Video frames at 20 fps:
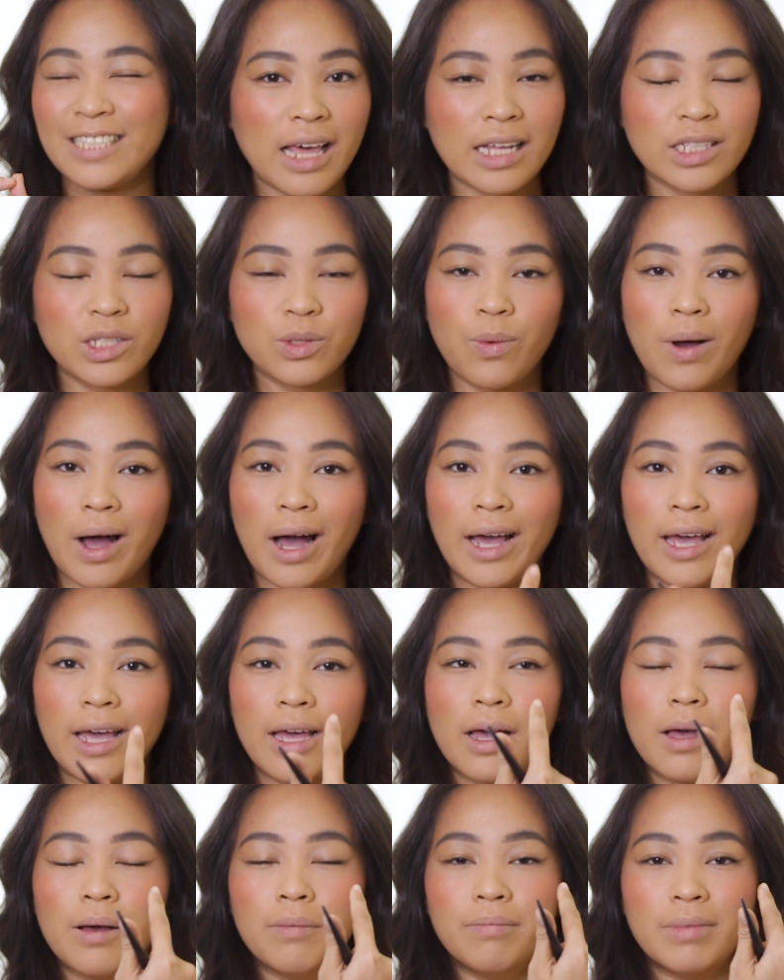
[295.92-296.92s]
That's
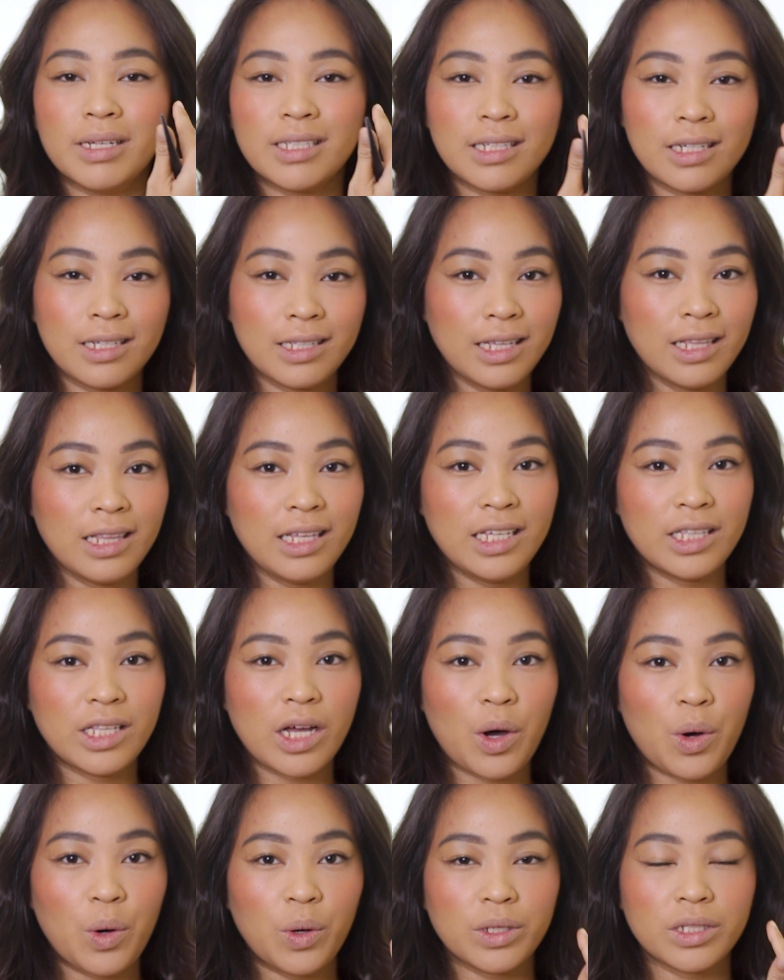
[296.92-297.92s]
why mas naglilin
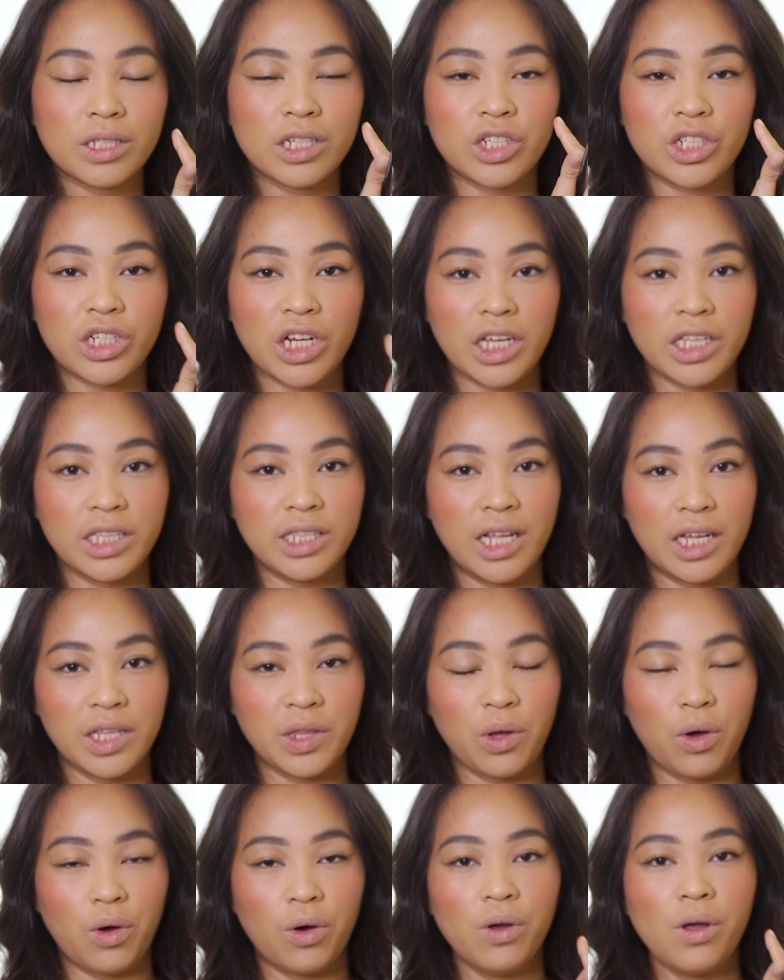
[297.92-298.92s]
ako sa shade
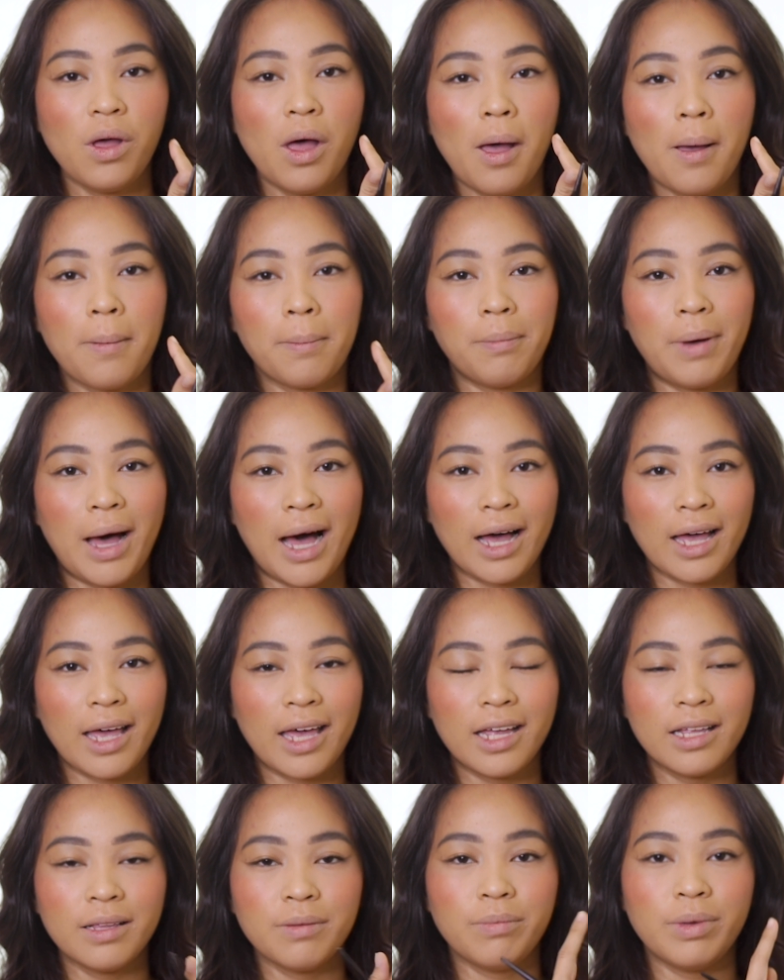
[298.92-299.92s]
na to.
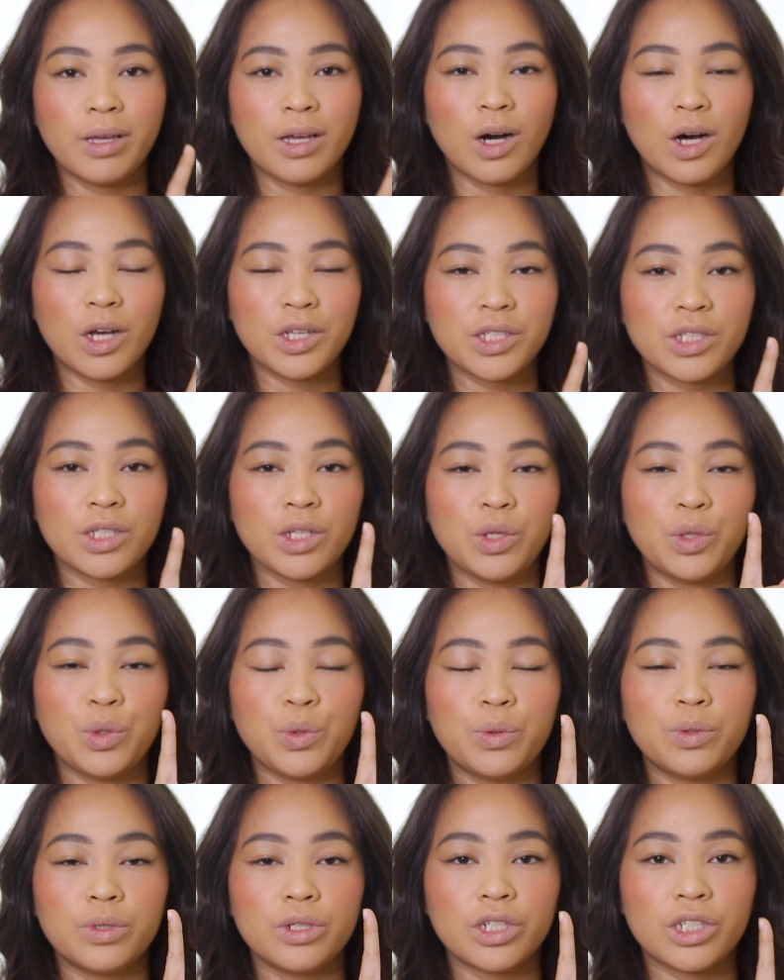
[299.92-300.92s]
Bakit? Because
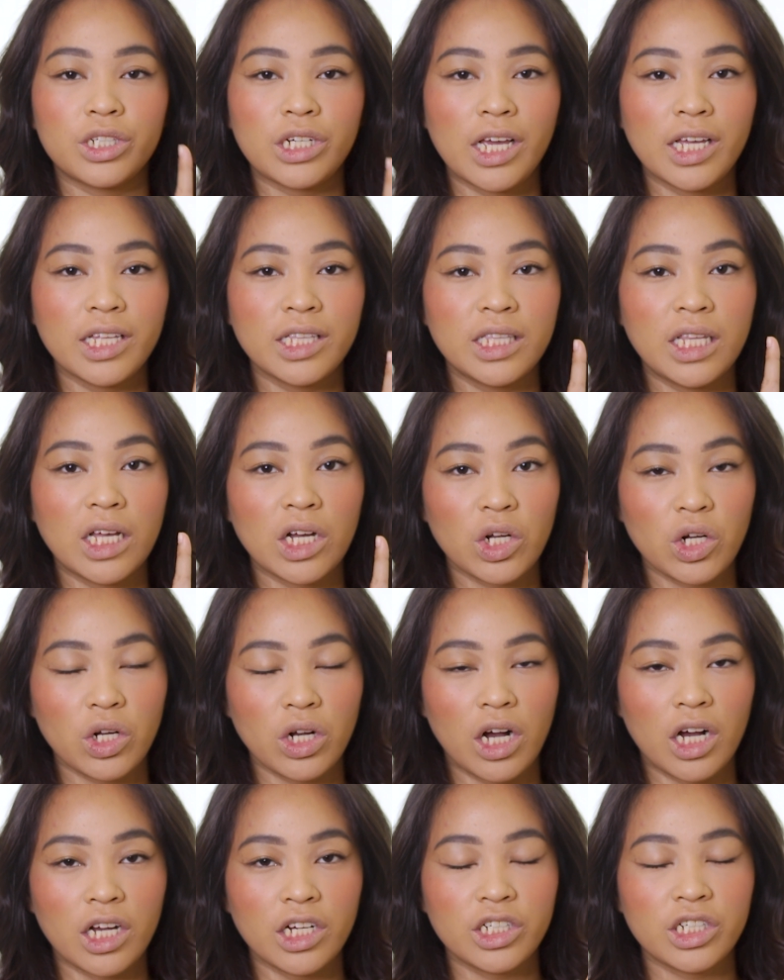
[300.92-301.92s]
yung shade na
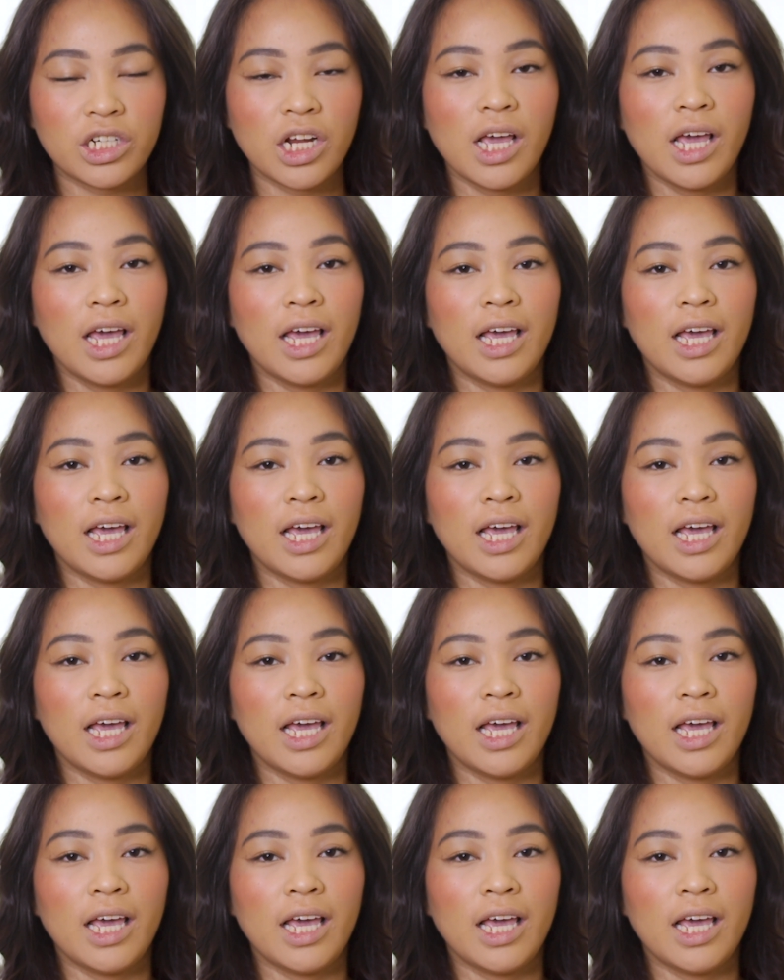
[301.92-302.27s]
crush